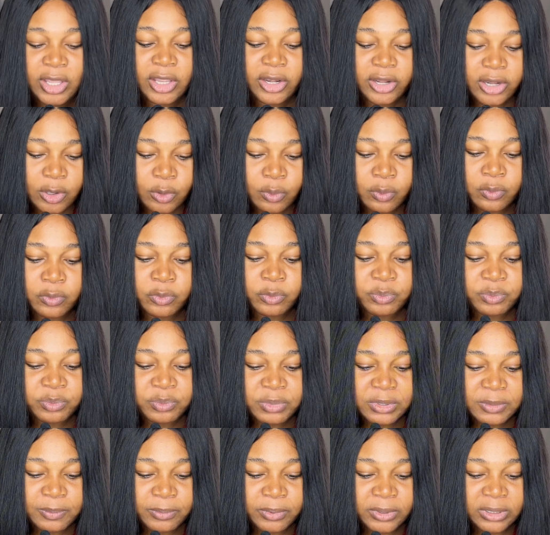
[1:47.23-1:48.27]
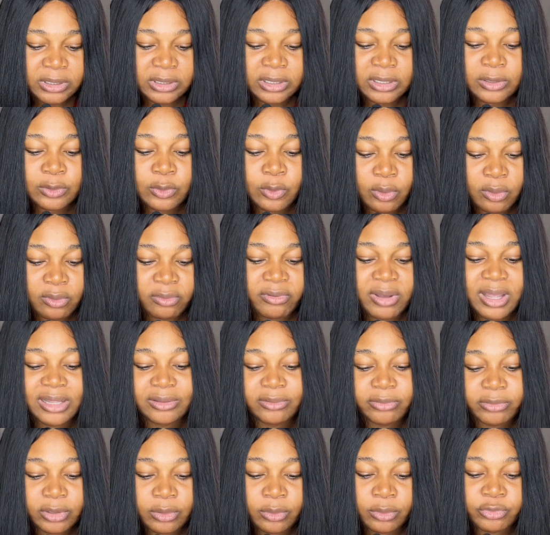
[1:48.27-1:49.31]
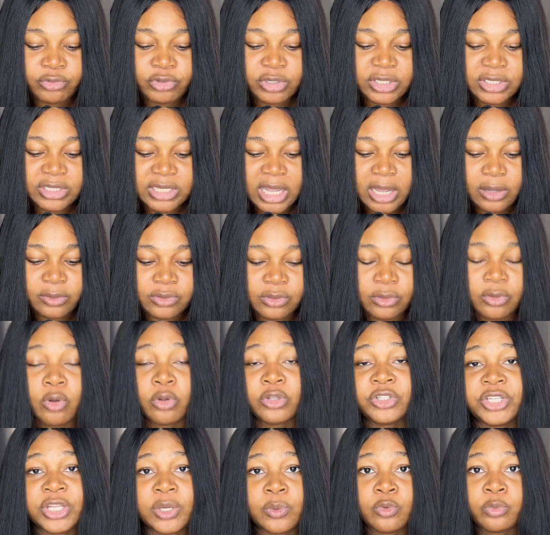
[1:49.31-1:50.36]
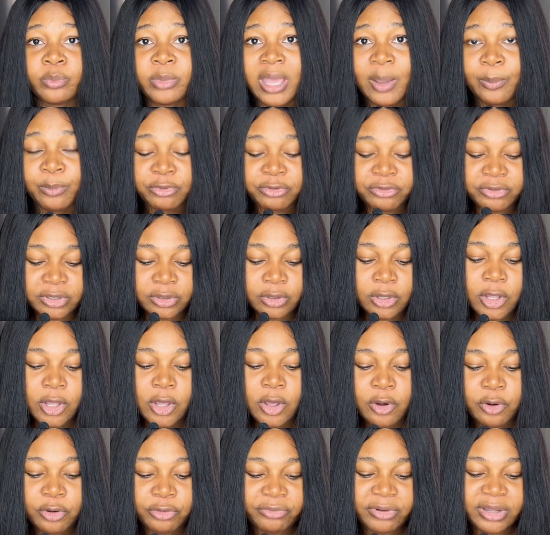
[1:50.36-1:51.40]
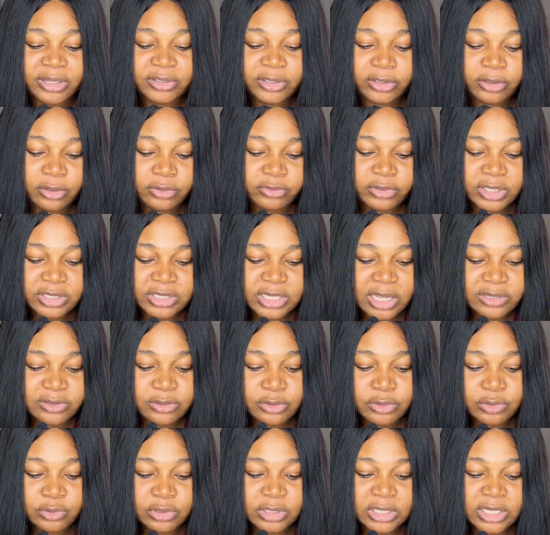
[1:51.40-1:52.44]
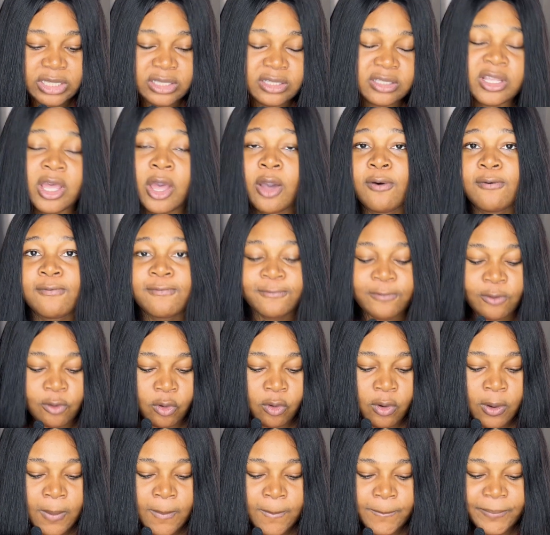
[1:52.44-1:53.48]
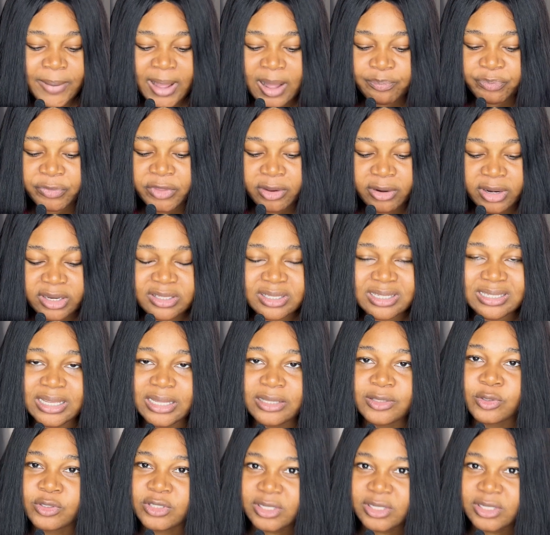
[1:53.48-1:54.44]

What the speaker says: they will be bringing over 300,000 or they will be approving over 300,000 students for permanent residents.